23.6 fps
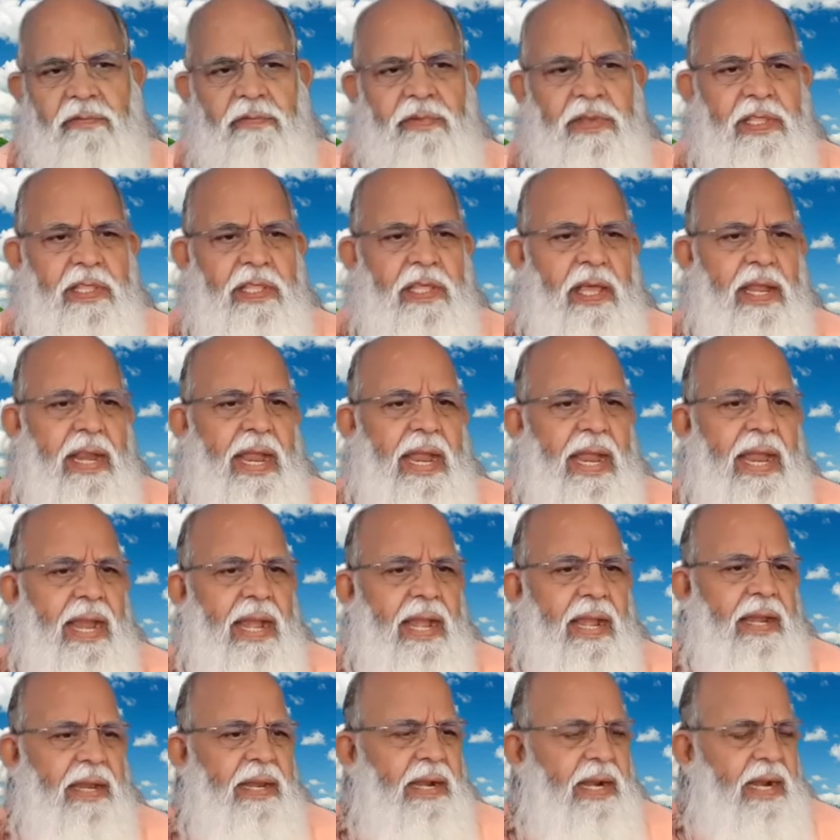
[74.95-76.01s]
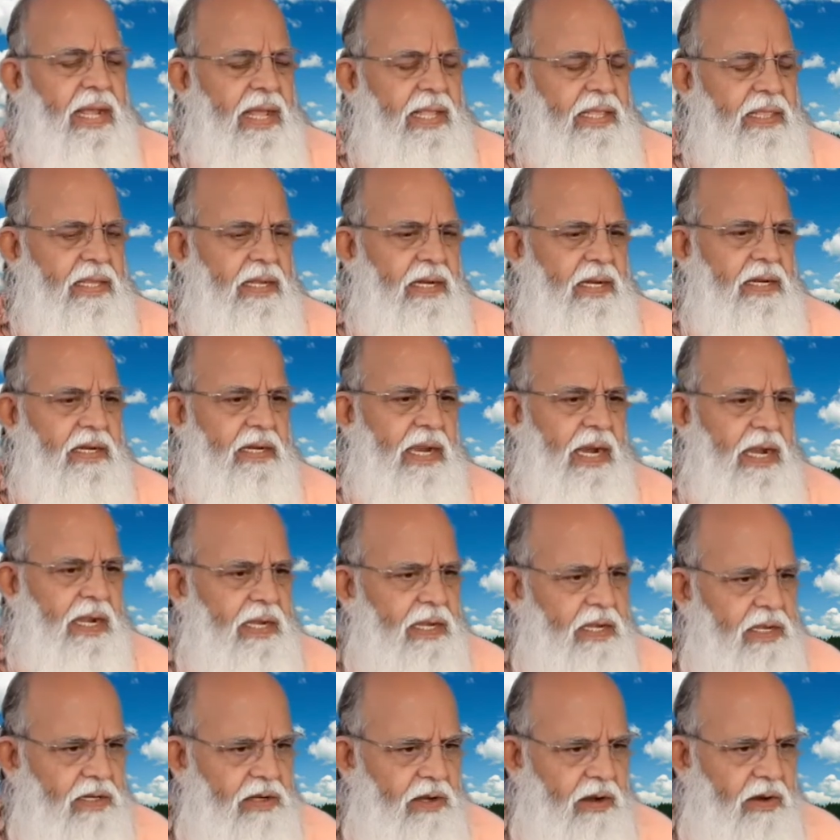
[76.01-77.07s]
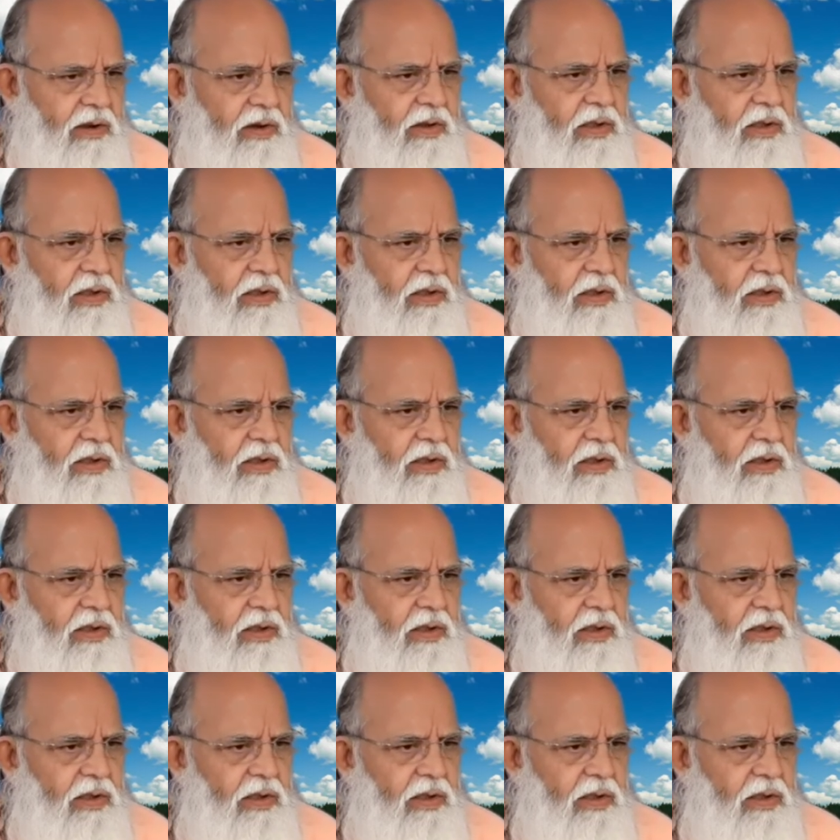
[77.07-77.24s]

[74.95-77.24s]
with their hand, da, da, da, da,